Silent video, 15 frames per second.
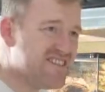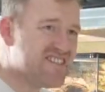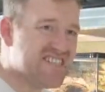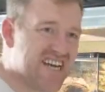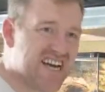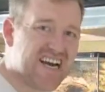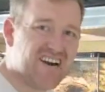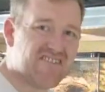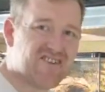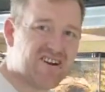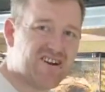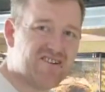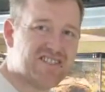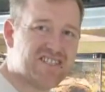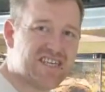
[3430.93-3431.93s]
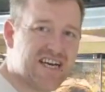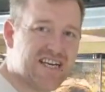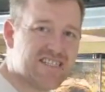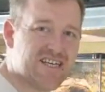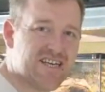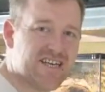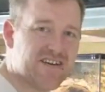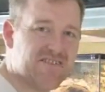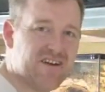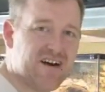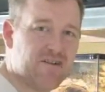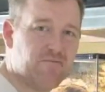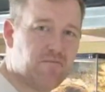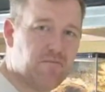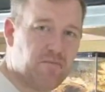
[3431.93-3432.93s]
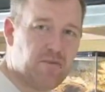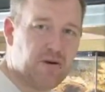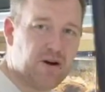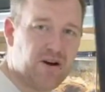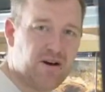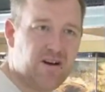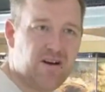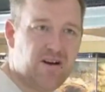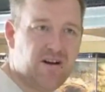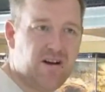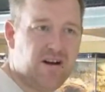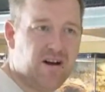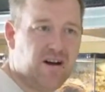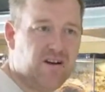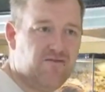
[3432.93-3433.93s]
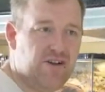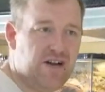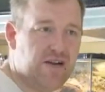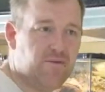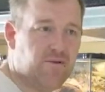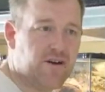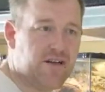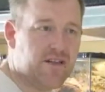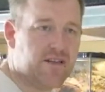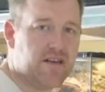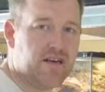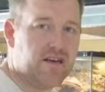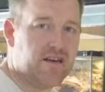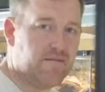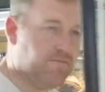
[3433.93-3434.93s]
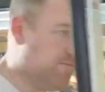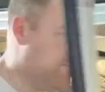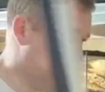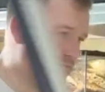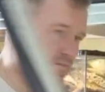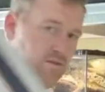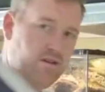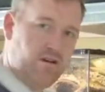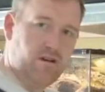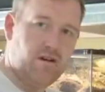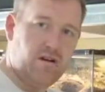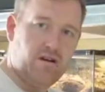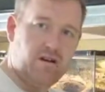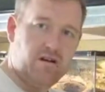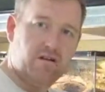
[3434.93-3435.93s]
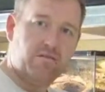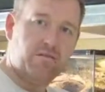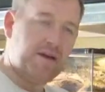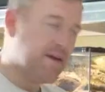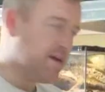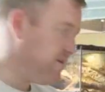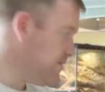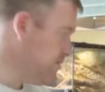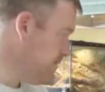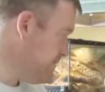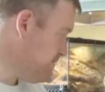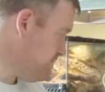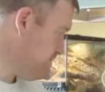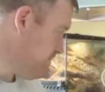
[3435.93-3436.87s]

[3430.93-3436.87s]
a TA. I've got loads of TAs kicking around, but I really wanted the eco unit.